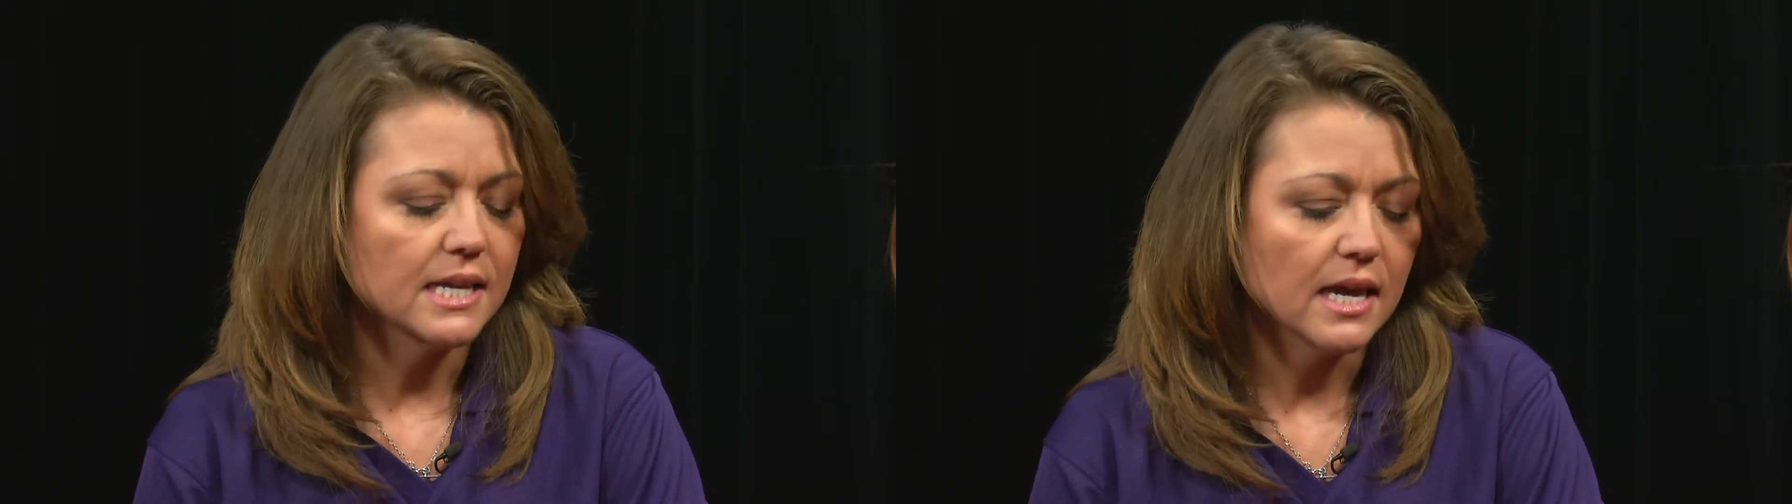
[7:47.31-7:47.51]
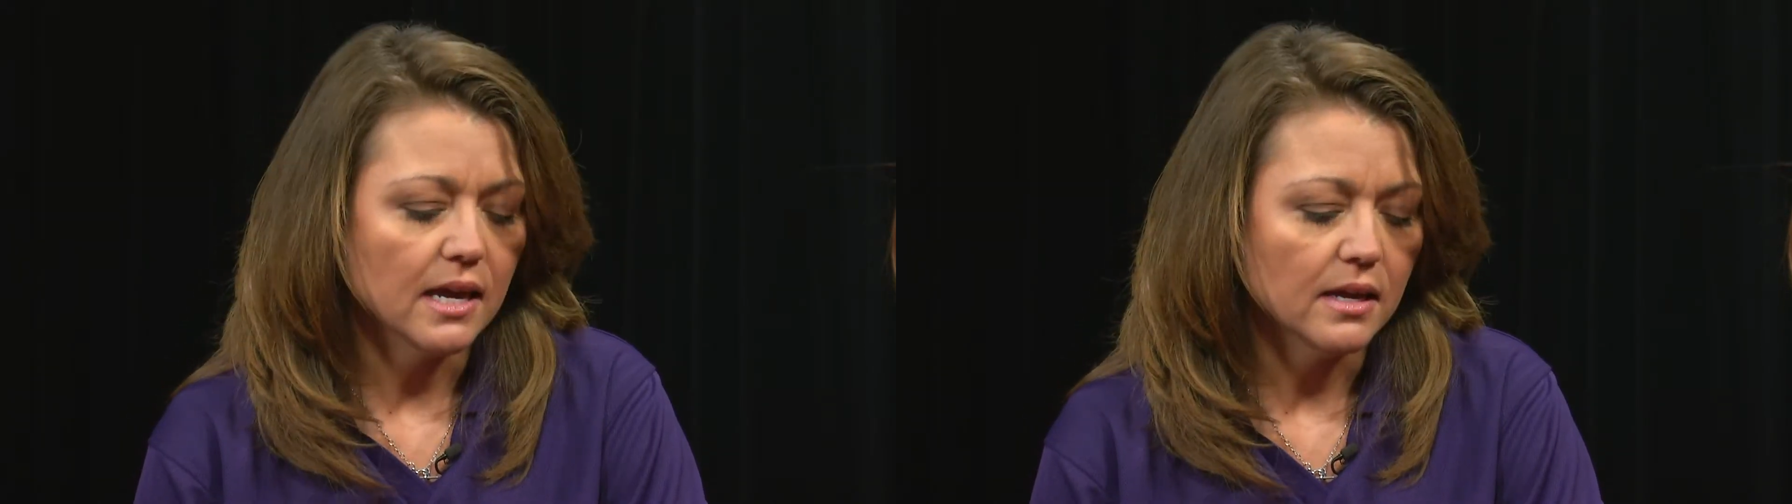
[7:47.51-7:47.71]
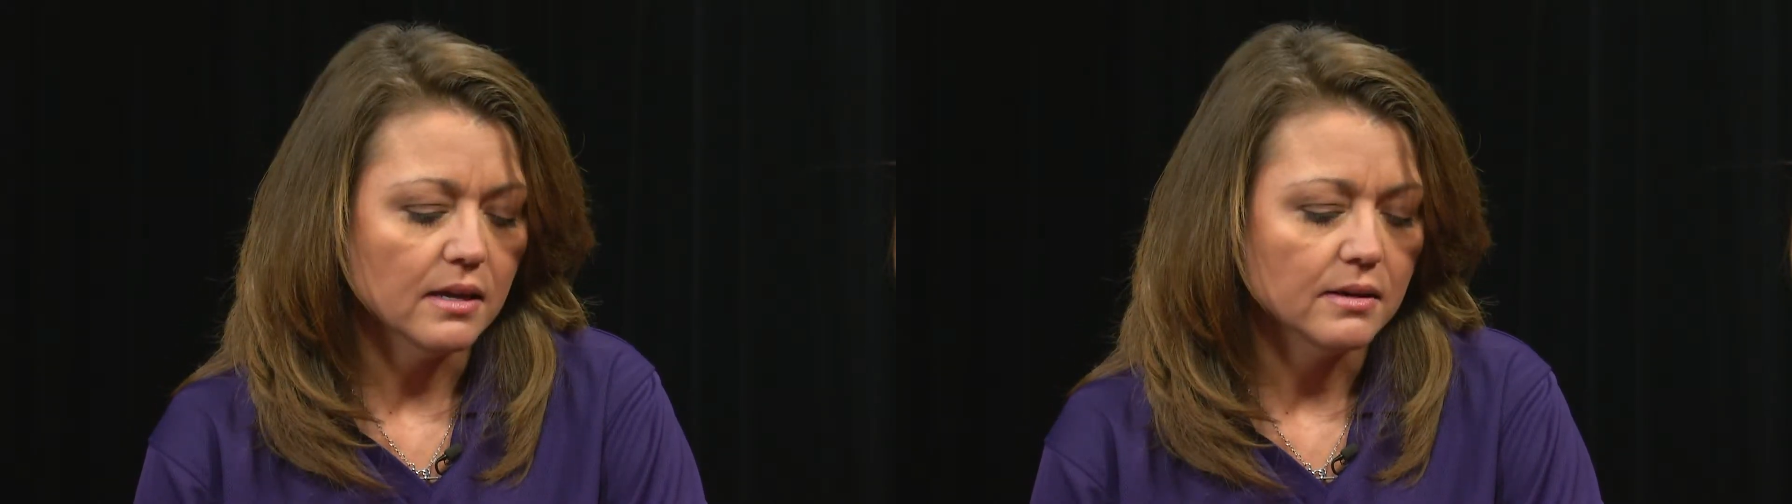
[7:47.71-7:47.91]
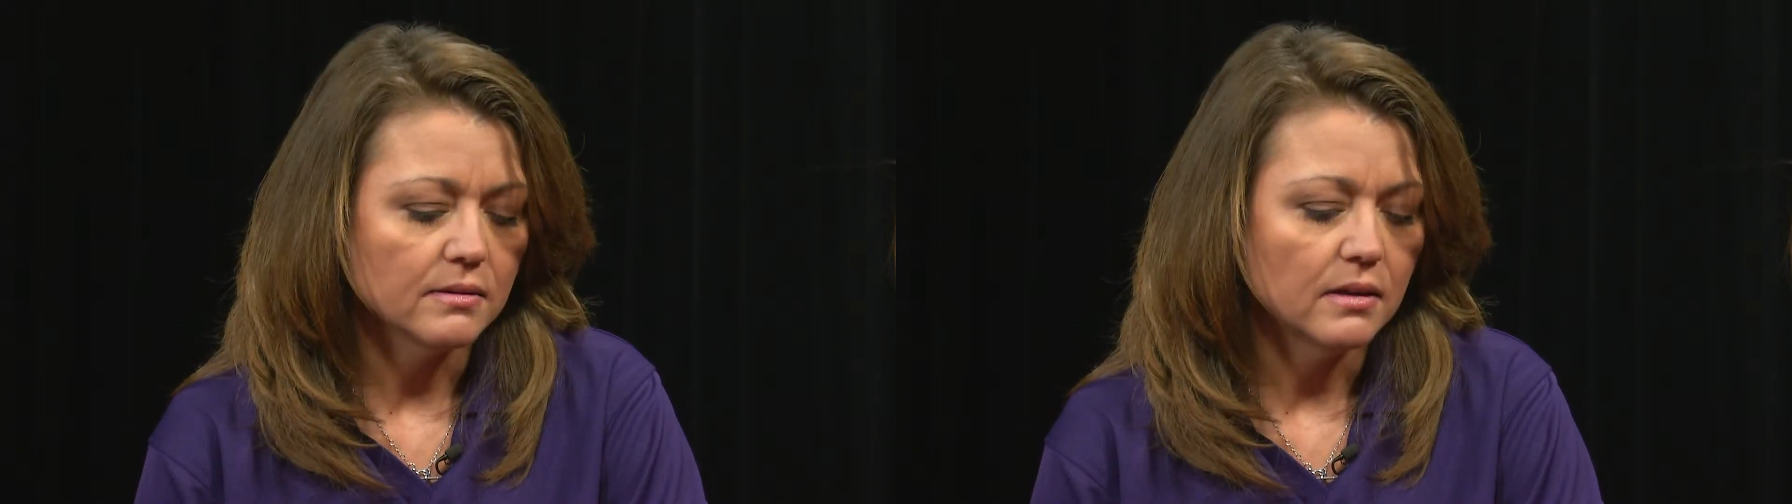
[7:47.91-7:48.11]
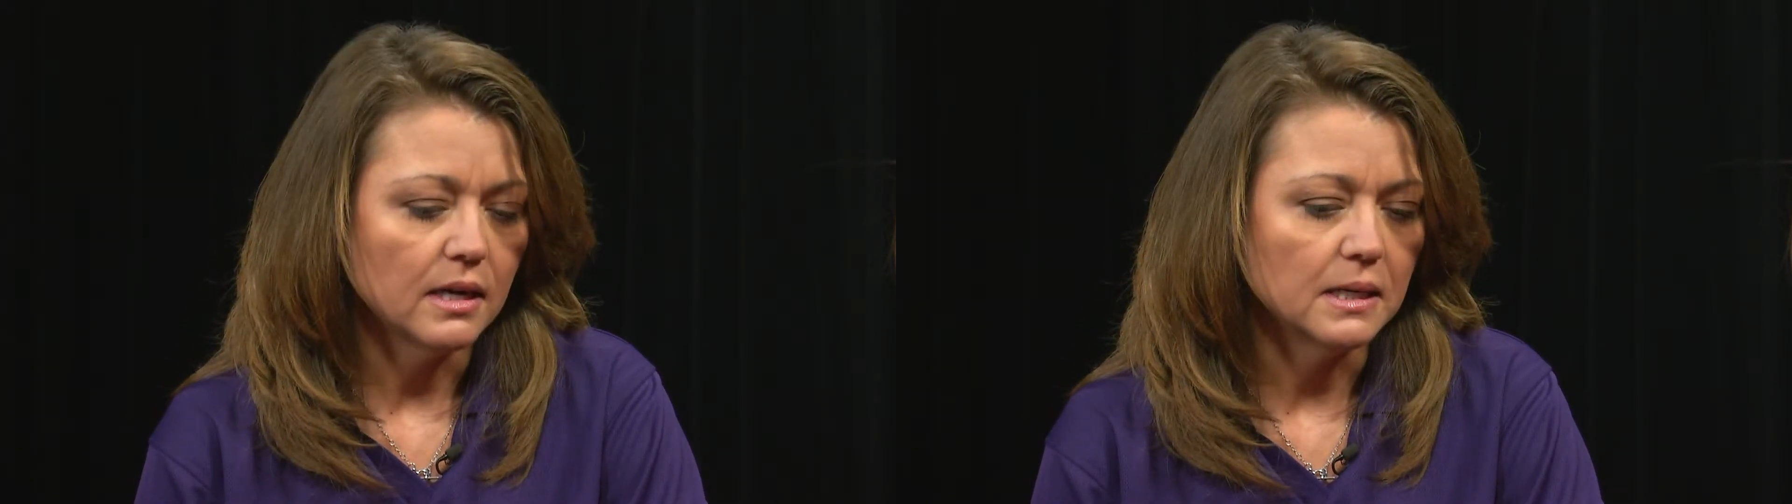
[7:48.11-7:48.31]
a
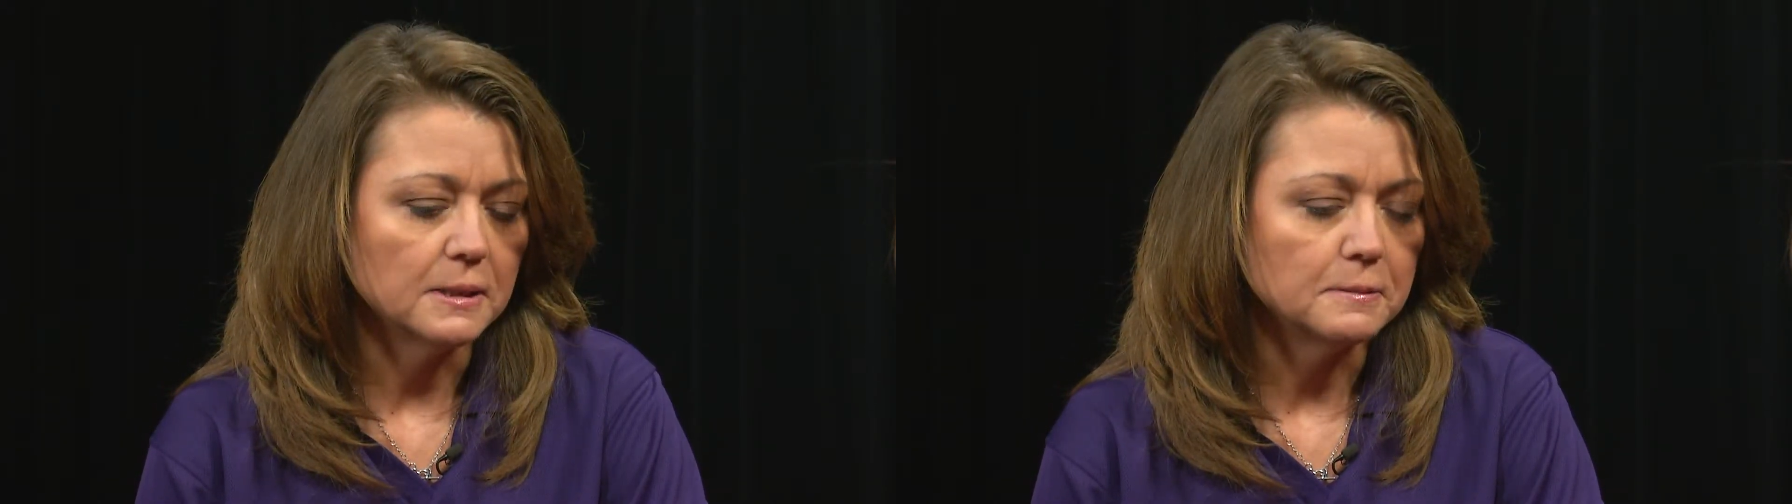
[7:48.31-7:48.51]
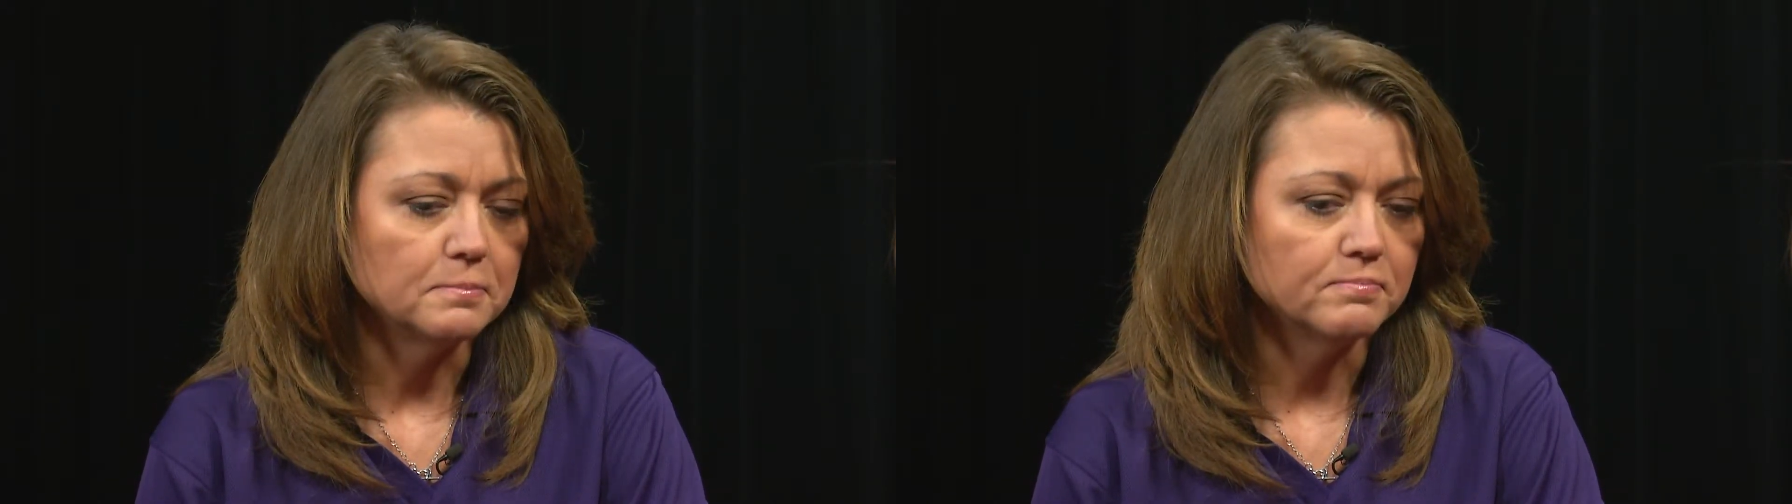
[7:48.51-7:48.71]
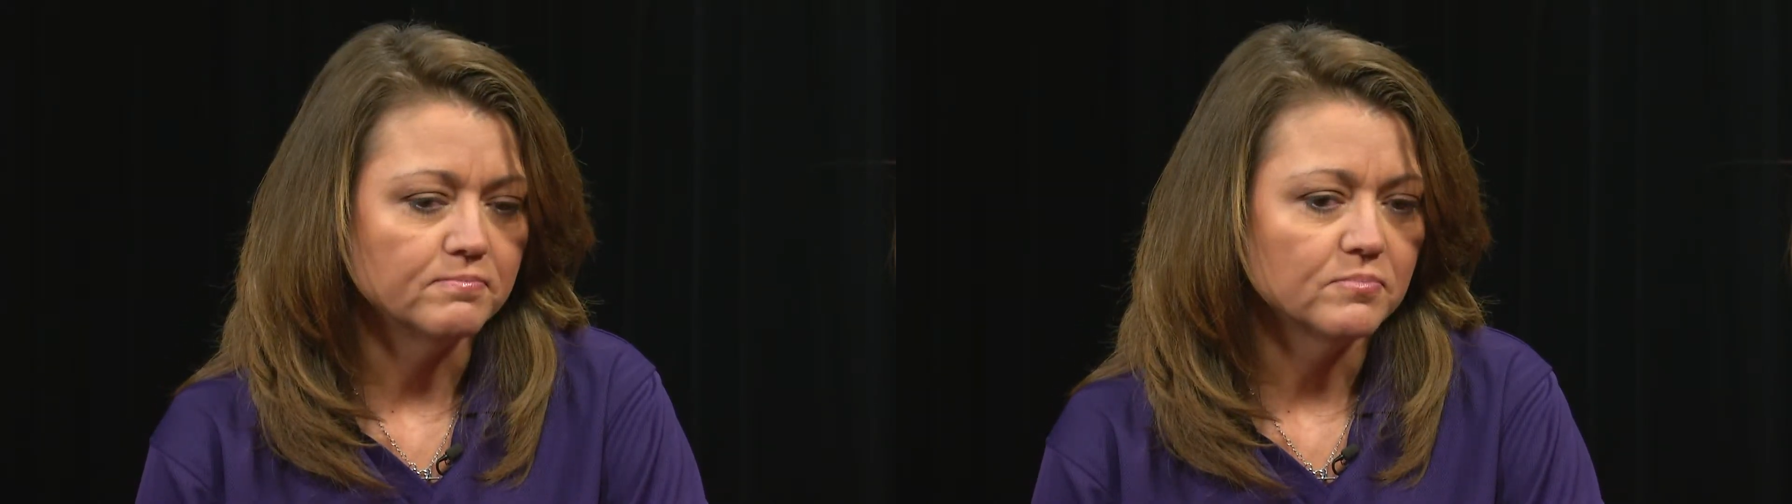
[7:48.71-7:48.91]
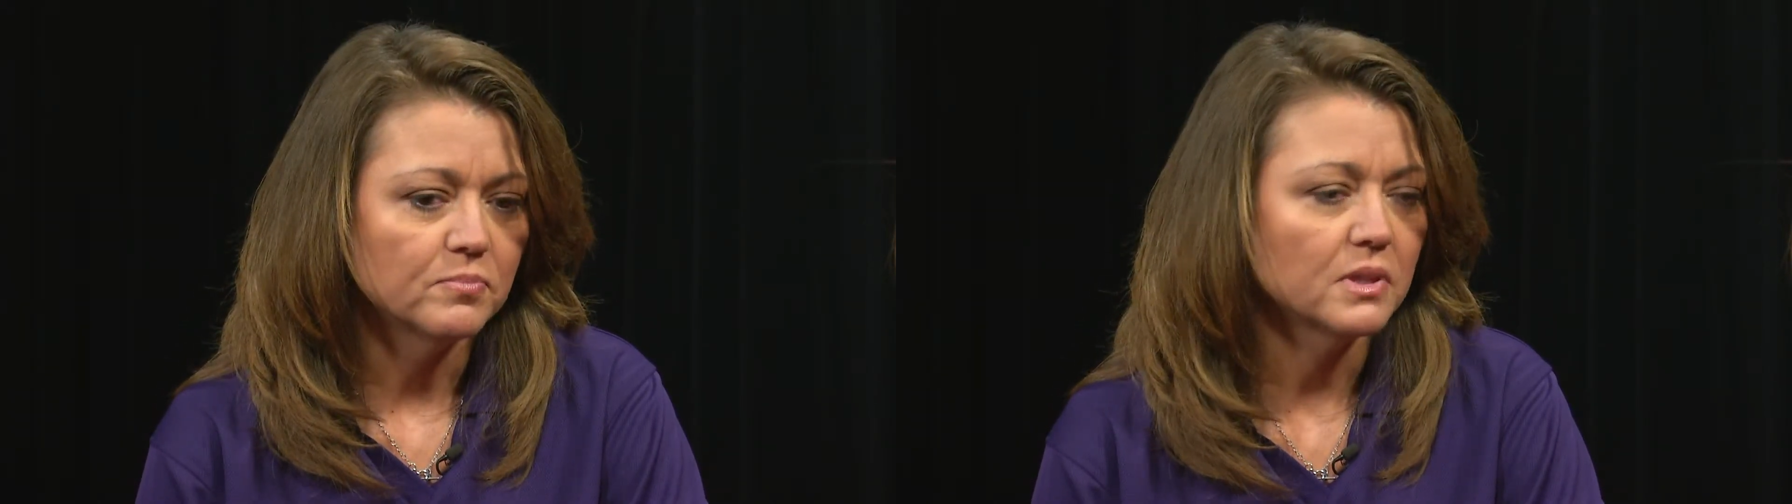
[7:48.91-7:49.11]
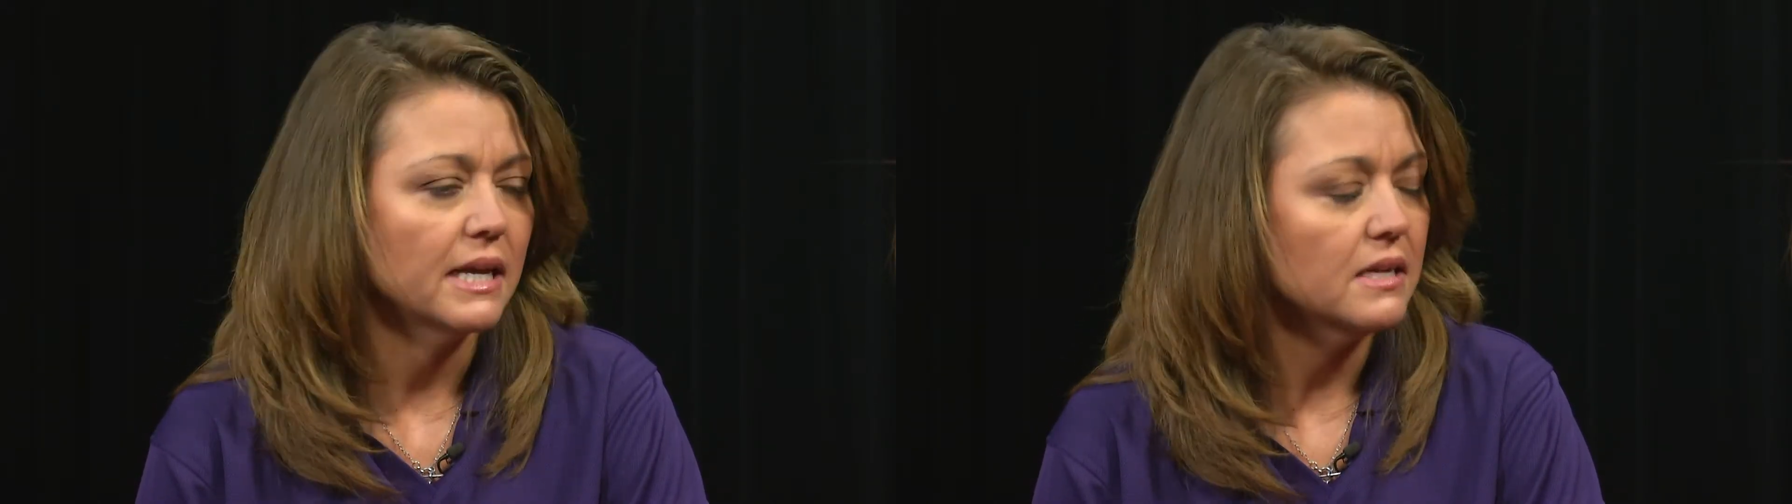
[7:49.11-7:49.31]

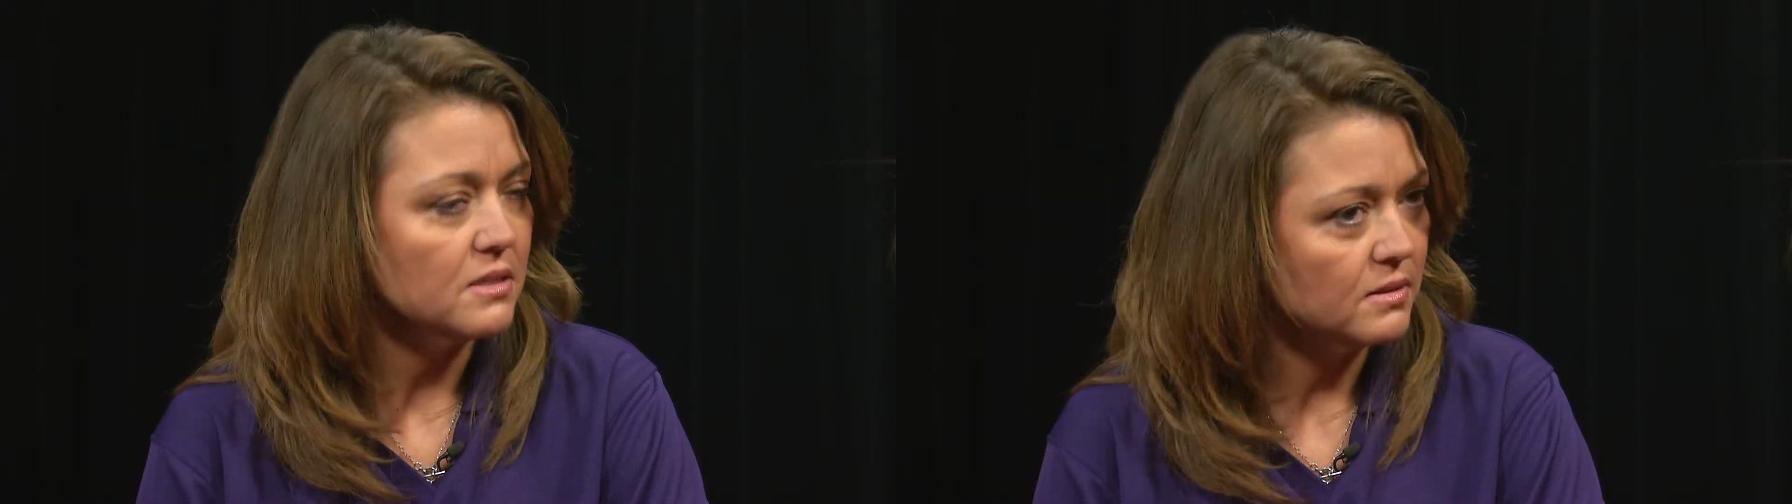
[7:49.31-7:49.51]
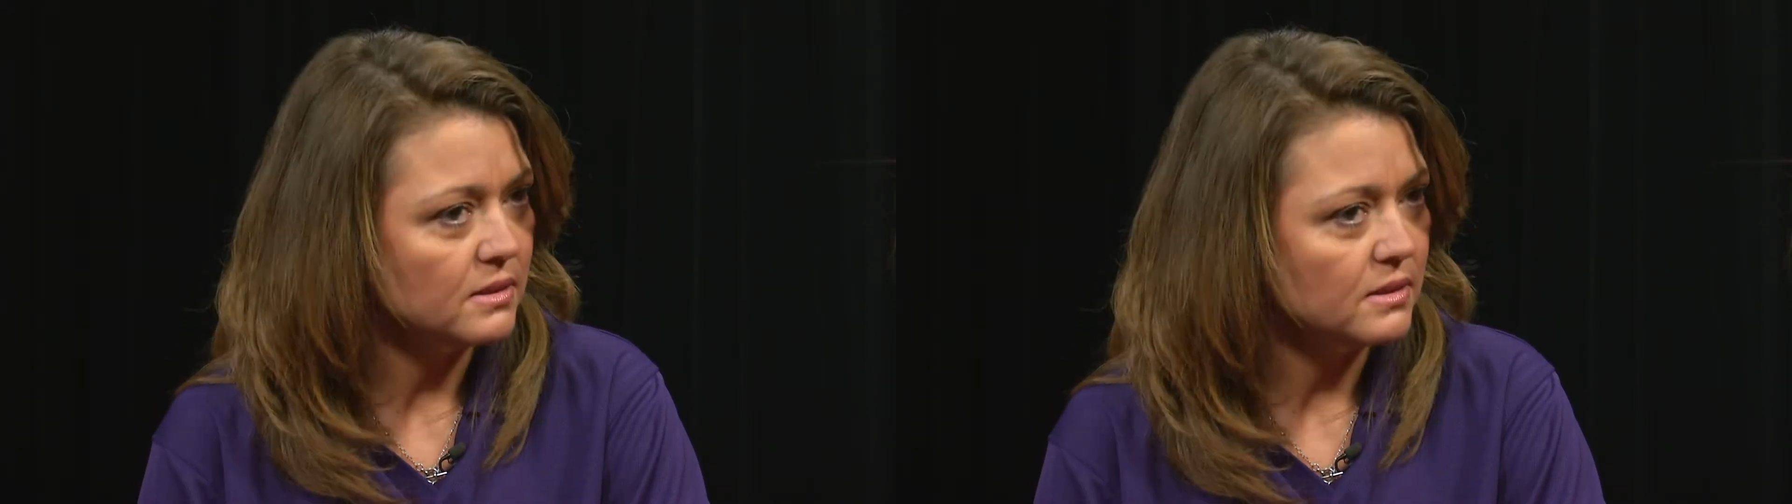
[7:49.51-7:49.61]
plant.